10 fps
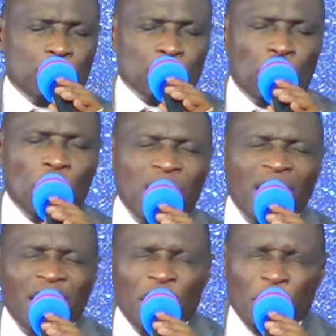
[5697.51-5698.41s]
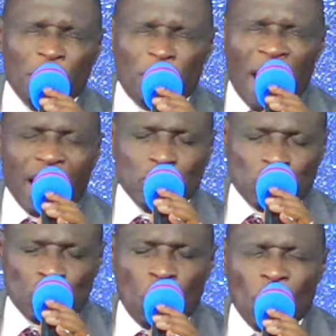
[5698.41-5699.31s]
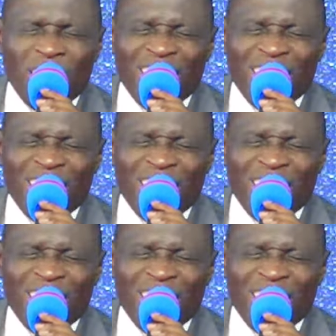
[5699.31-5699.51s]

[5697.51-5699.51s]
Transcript: to god my soul oh,